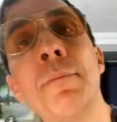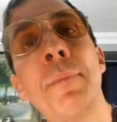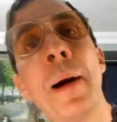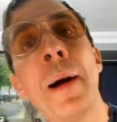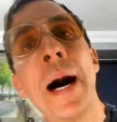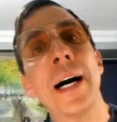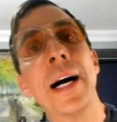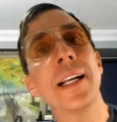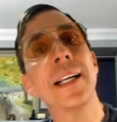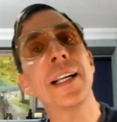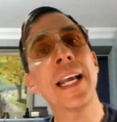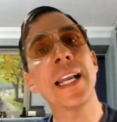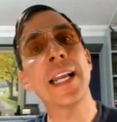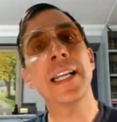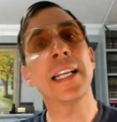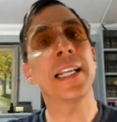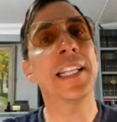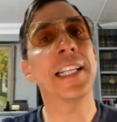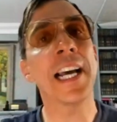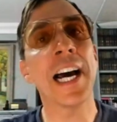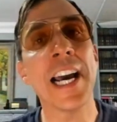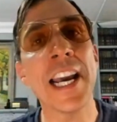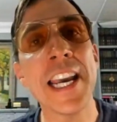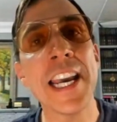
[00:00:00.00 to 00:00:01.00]
But at the end
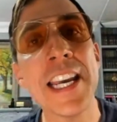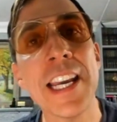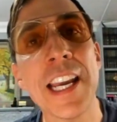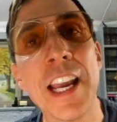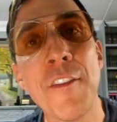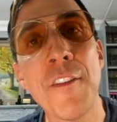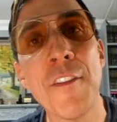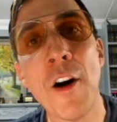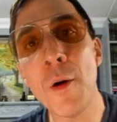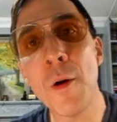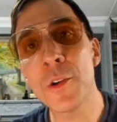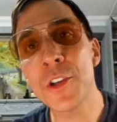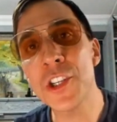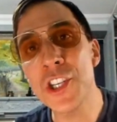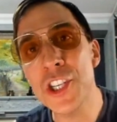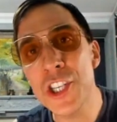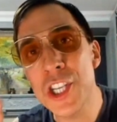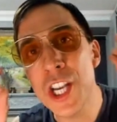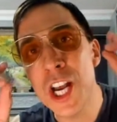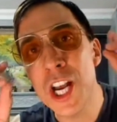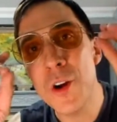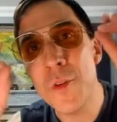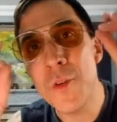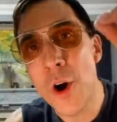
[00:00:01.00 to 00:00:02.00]
of the day, if I wasn't
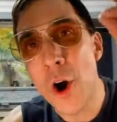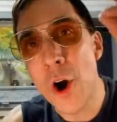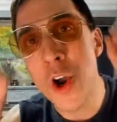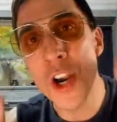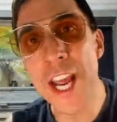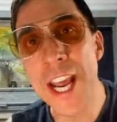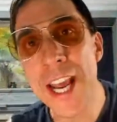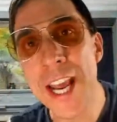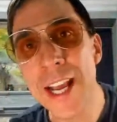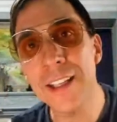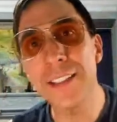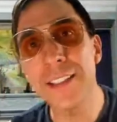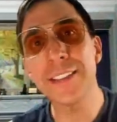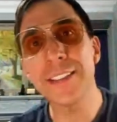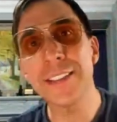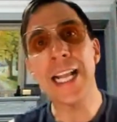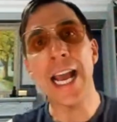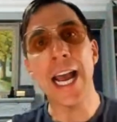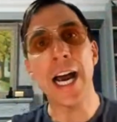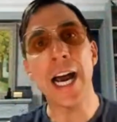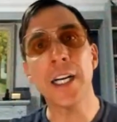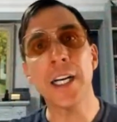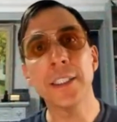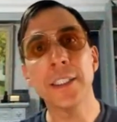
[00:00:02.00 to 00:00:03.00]
so on it
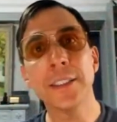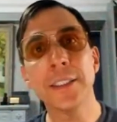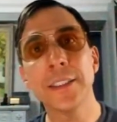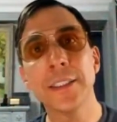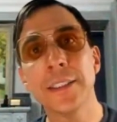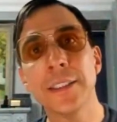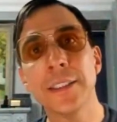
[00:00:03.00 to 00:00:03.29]
now,